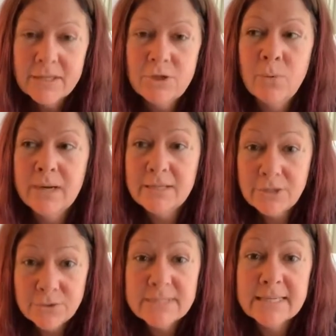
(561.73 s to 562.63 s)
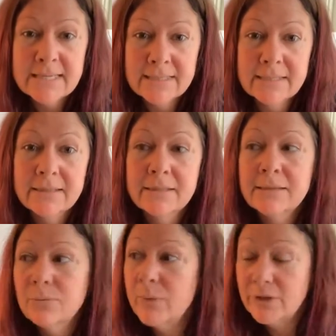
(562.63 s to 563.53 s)
You want to use it
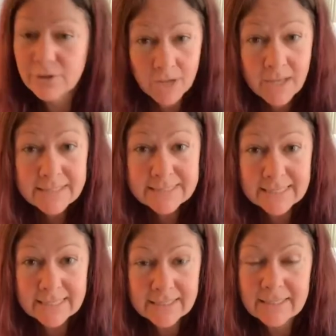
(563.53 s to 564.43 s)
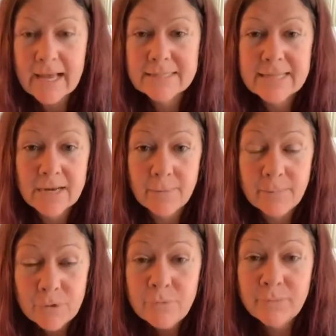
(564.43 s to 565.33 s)
when you're not sick as that
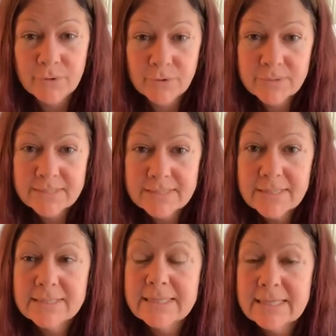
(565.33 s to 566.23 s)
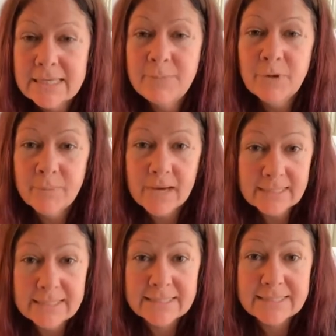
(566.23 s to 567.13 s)
immune boost to keep your
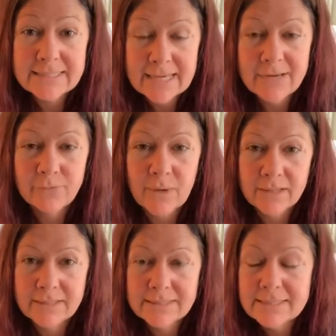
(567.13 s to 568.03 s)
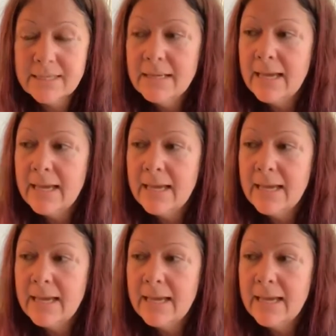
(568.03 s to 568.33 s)
body in a state of wellness.